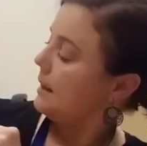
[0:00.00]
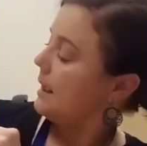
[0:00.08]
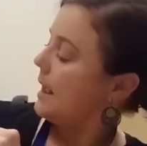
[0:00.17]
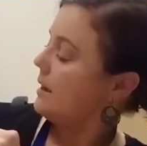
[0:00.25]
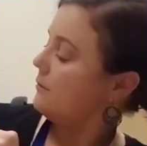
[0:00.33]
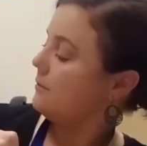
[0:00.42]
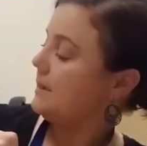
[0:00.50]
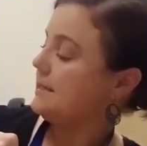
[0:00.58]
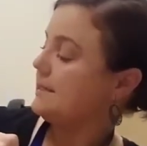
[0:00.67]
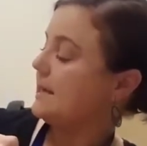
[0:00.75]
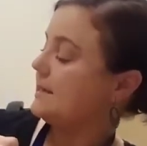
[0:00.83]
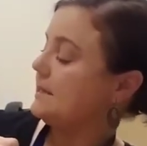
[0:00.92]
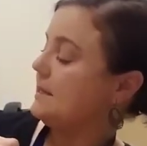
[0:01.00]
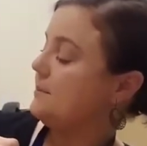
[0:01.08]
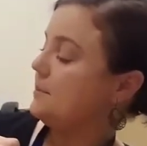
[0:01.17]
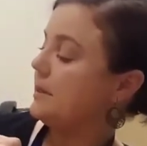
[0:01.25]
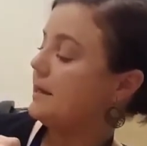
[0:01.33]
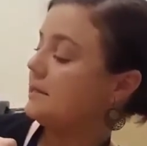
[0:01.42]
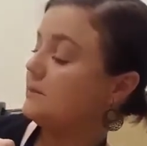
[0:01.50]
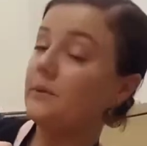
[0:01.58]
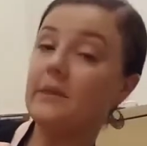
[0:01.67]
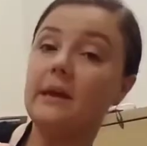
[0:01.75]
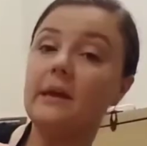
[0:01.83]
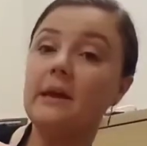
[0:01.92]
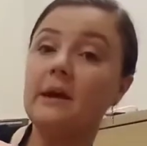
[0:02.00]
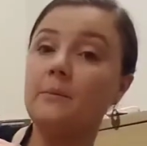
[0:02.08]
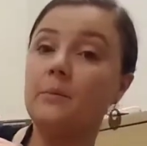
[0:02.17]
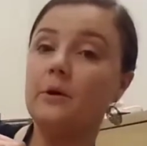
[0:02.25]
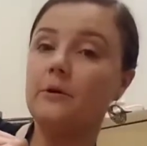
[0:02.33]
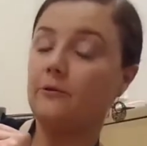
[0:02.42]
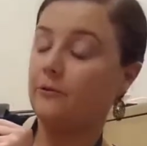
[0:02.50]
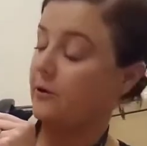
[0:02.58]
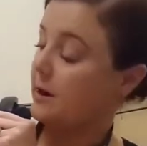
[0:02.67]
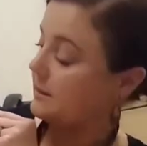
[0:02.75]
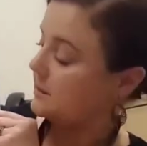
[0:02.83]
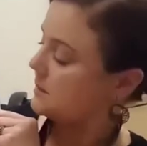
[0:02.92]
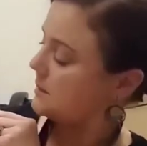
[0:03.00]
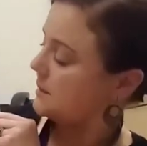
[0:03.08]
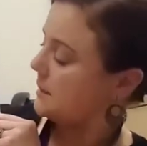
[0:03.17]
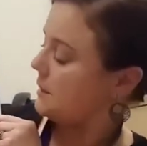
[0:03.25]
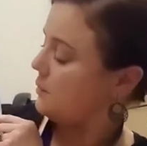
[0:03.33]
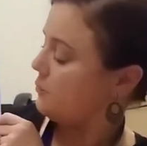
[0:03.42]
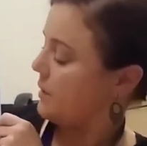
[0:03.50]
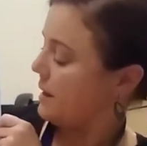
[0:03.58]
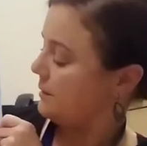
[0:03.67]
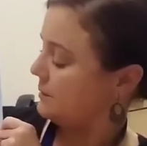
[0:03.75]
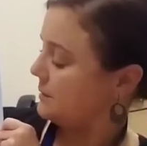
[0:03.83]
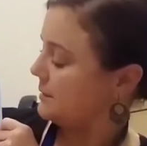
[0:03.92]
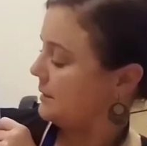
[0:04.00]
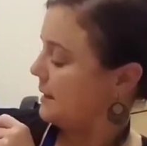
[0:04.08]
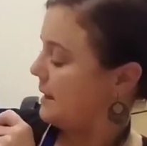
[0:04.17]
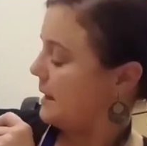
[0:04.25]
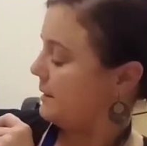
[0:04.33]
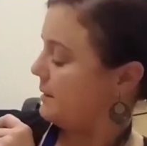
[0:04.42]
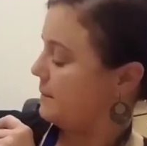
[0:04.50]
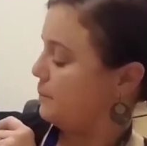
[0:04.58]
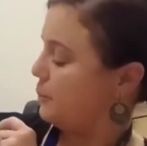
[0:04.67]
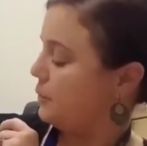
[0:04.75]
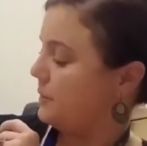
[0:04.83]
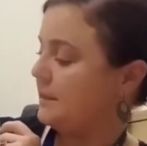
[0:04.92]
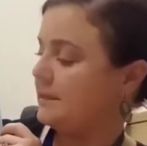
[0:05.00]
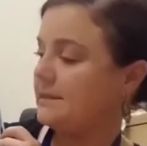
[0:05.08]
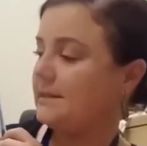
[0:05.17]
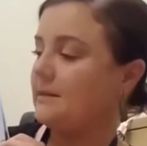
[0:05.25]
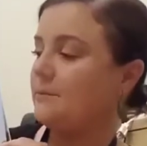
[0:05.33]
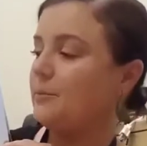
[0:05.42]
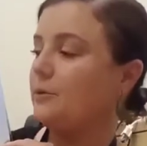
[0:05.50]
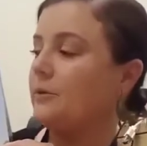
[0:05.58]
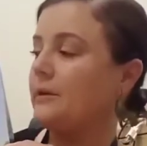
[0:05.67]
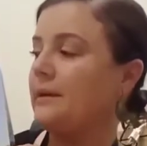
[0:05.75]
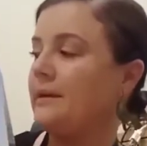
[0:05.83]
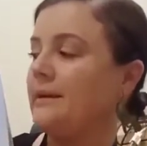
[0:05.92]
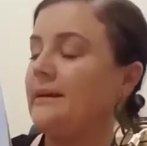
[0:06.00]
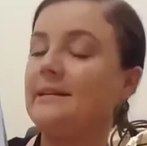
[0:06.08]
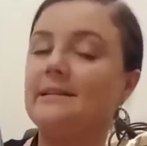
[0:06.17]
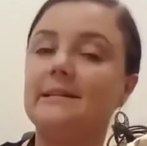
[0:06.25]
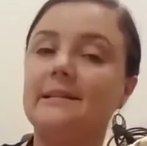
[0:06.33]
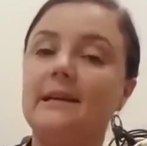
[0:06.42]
At recess, he plays with a number of friends, and he growls at the bullies till the bullying ends.